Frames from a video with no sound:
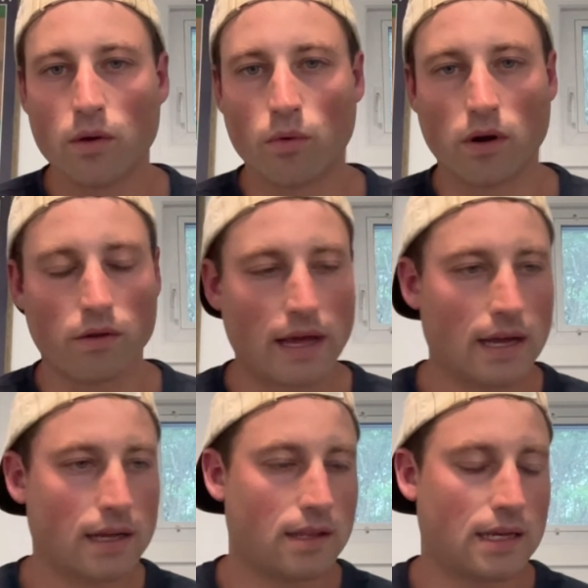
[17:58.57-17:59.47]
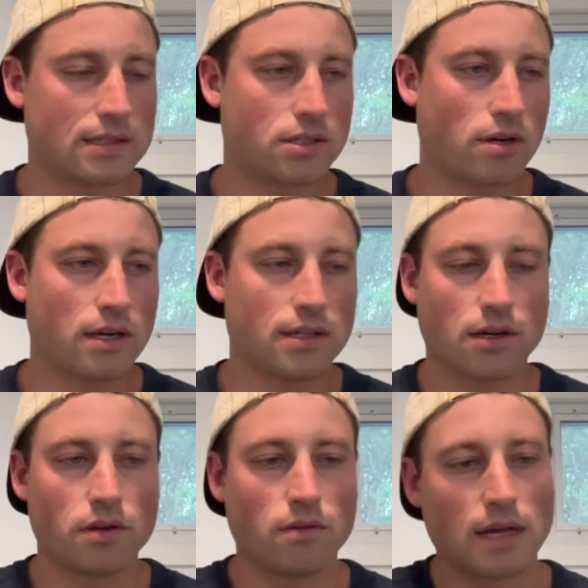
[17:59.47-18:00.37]
where that that's trying to
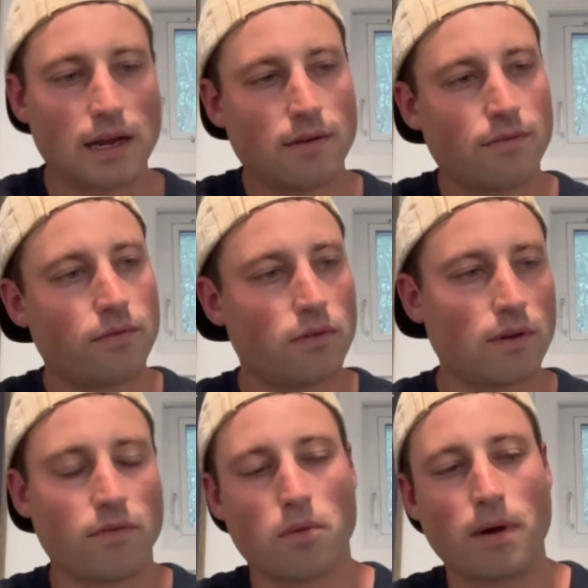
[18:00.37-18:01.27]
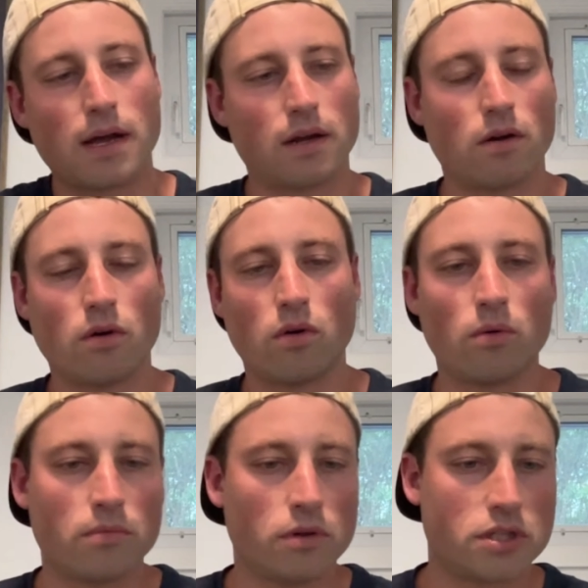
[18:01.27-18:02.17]
tell you that if, if you're buying a
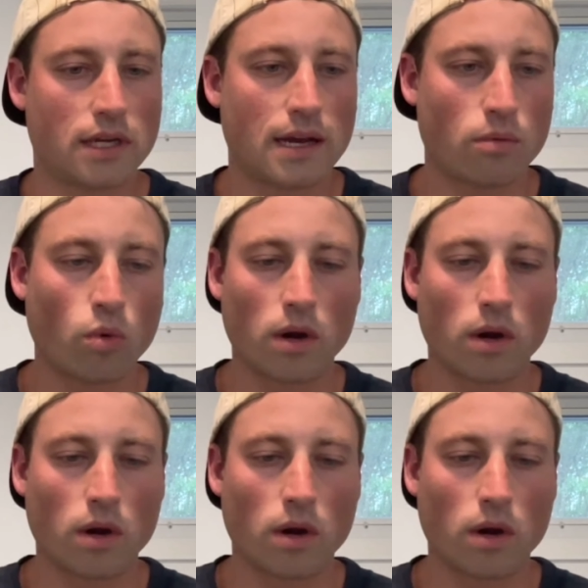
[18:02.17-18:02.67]
home, you should get